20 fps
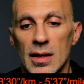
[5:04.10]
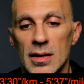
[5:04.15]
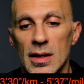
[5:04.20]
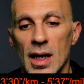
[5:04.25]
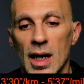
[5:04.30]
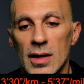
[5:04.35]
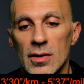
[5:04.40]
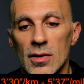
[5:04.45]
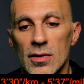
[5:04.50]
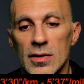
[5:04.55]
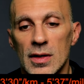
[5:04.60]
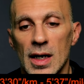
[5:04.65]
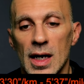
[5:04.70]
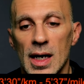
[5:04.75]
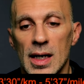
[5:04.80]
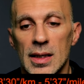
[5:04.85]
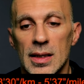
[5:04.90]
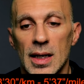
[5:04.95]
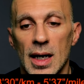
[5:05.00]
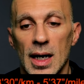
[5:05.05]
the Adios
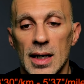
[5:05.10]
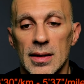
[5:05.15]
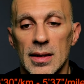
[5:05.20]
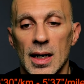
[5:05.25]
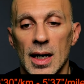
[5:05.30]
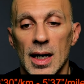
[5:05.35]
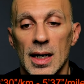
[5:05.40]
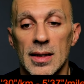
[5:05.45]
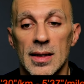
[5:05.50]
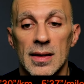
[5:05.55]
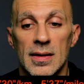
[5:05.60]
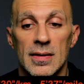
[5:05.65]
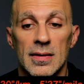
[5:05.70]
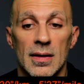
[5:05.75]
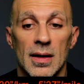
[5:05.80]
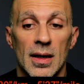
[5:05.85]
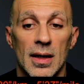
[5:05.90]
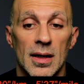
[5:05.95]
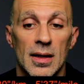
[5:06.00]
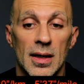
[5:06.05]
8, and it is
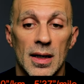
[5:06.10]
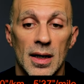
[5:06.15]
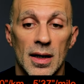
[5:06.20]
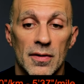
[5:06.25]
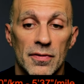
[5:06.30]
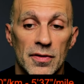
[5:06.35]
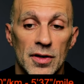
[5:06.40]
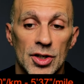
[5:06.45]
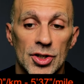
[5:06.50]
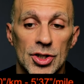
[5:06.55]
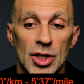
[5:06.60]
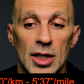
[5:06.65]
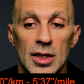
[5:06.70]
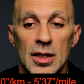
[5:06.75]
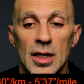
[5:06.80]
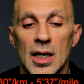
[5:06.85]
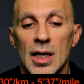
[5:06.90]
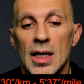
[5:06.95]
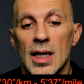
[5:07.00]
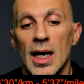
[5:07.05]
efficient
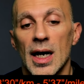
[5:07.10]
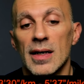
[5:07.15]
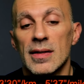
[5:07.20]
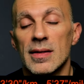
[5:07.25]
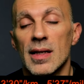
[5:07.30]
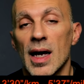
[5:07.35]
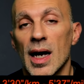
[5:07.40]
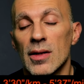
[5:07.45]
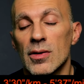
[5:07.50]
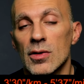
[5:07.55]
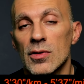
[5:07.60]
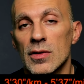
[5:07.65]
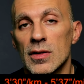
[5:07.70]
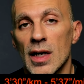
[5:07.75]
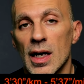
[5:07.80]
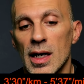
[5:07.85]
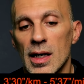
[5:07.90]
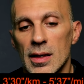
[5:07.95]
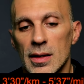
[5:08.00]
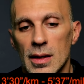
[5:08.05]
as the Adios
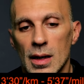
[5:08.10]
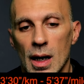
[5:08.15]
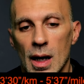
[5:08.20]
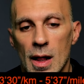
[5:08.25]
8.